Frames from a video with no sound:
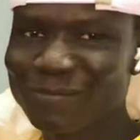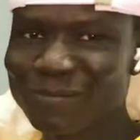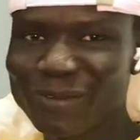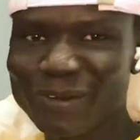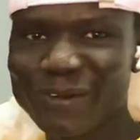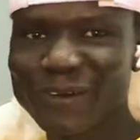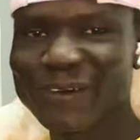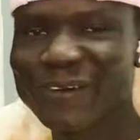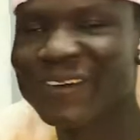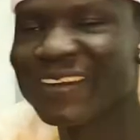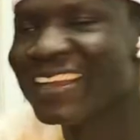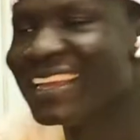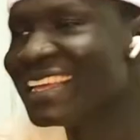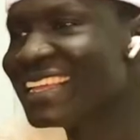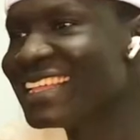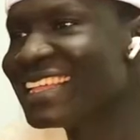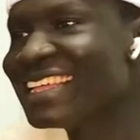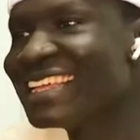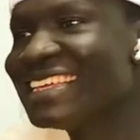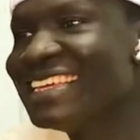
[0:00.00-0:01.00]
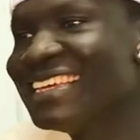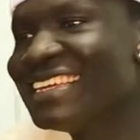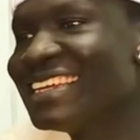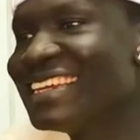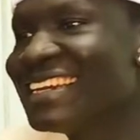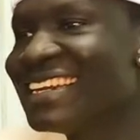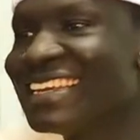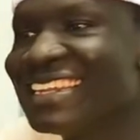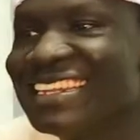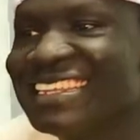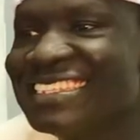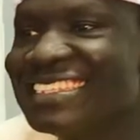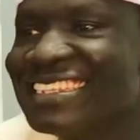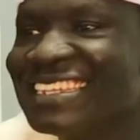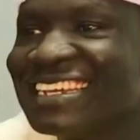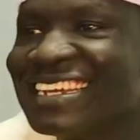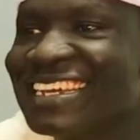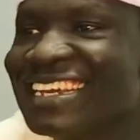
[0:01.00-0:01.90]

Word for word: bro. Yeah, this nigga